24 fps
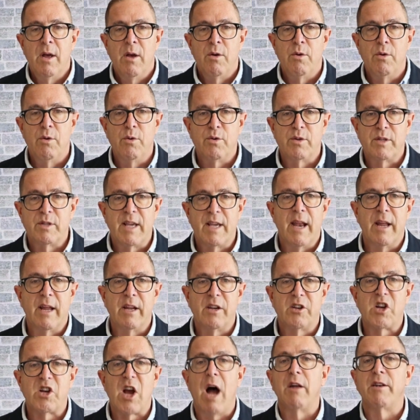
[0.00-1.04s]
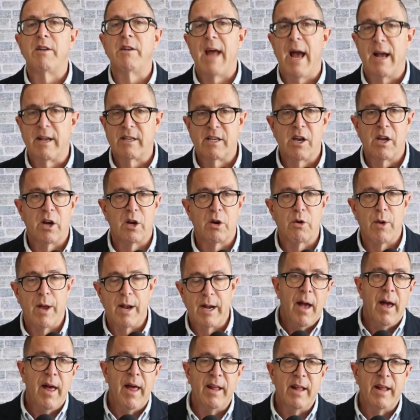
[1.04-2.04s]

who's getting child tax care credits.